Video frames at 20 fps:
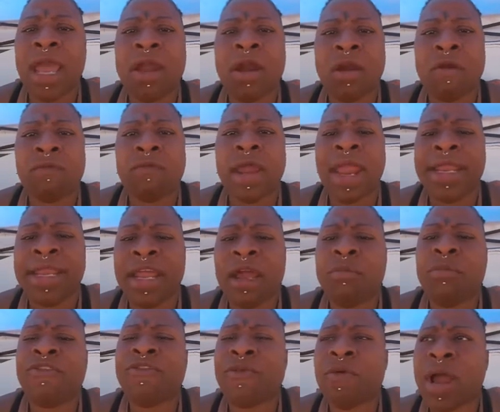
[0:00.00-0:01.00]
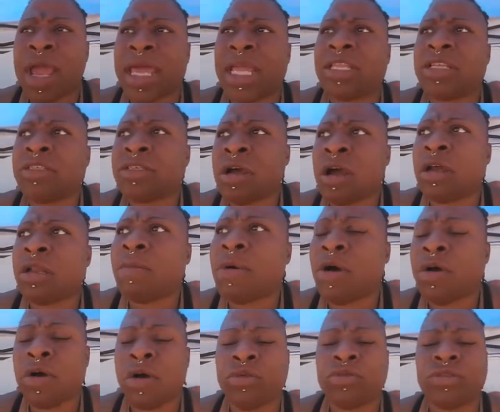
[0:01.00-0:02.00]
her right now before I get to talking
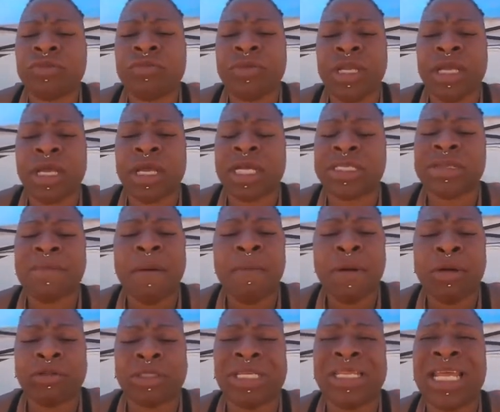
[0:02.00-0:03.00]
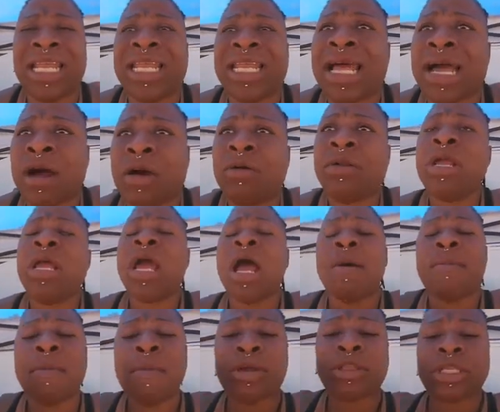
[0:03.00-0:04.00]
about Costa Rica, because I'm about to let it out.
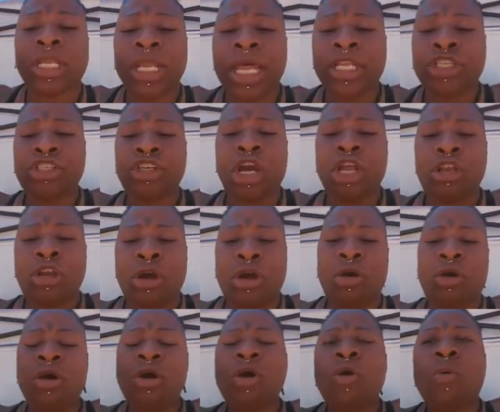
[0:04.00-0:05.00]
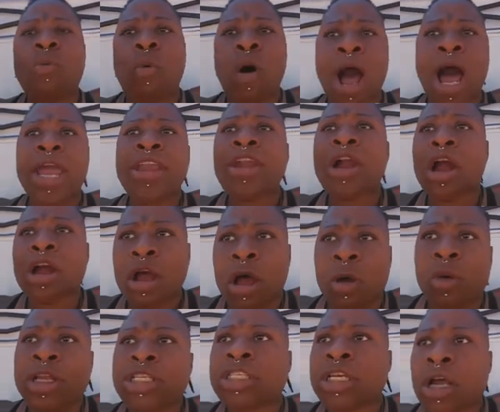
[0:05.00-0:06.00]
I'm about to let y'all know why y'all
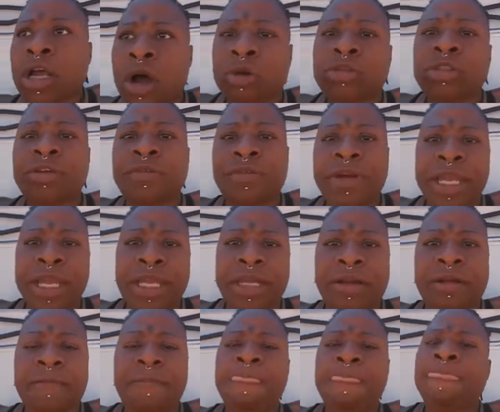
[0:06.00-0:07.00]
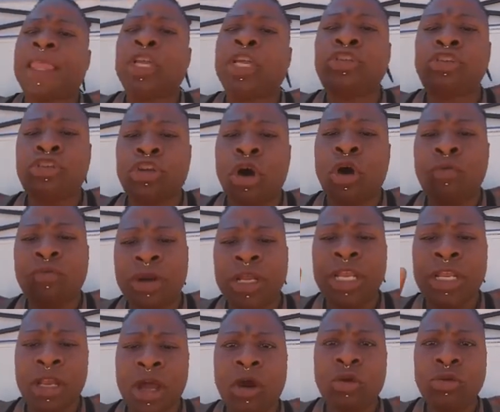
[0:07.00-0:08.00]
going to Costa Rica. You don't
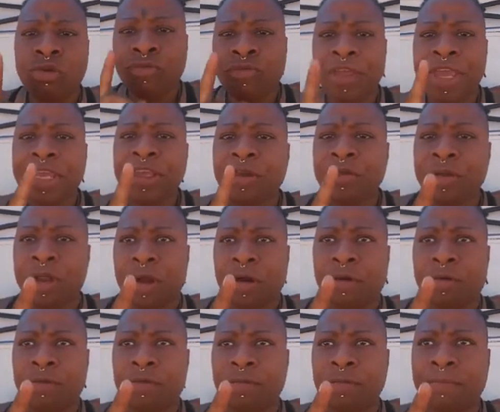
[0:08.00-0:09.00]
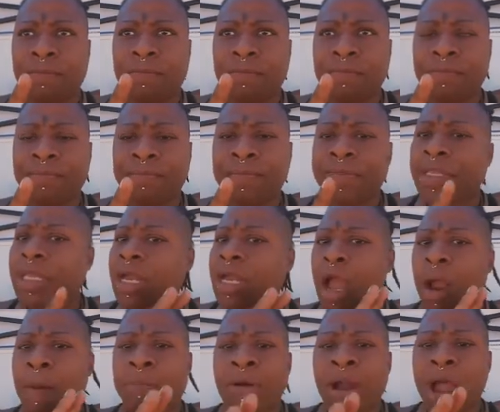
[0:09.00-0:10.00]
really know. You think you know.
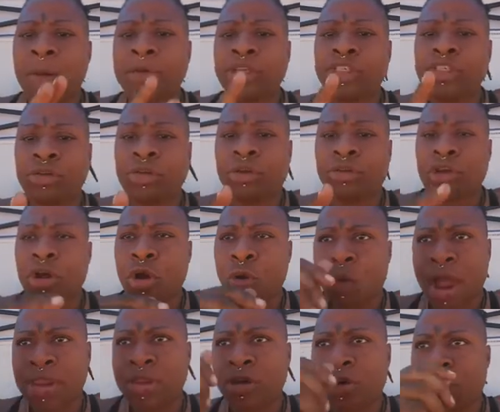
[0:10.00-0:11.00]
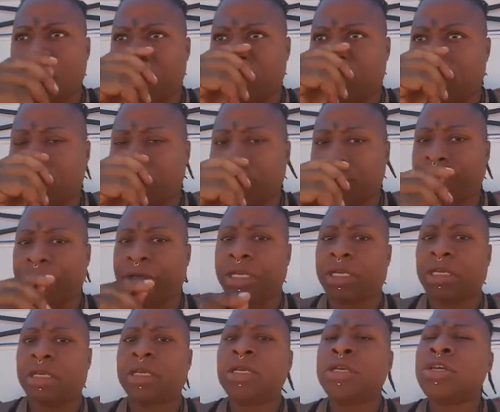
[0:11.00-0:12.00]
I promise you don't know why you're going to Costa
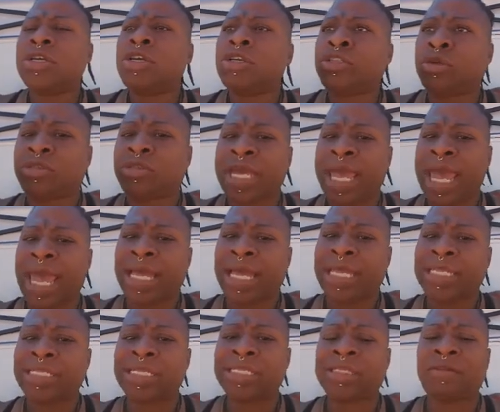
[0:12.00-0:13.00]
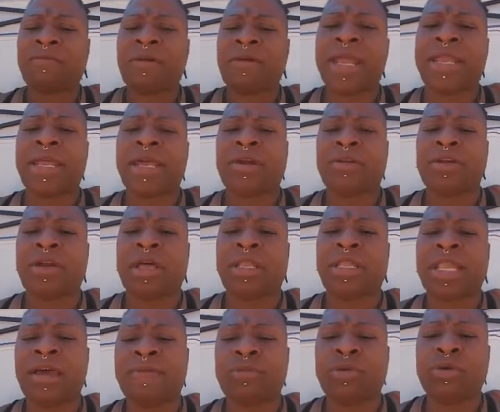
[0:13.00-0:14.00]
Rica. So tag us right now,
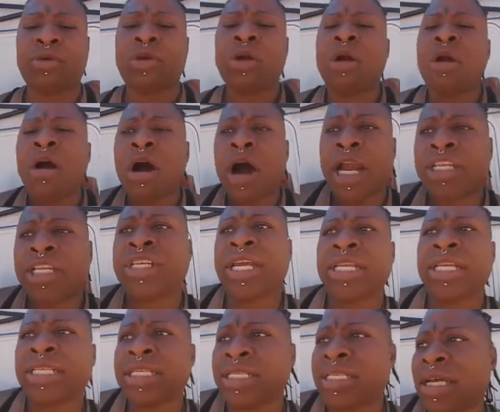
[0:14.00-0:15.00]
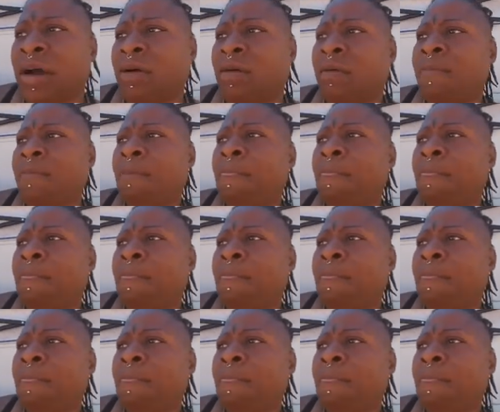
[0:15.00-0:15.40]
y'all. Love you. All right, check this out.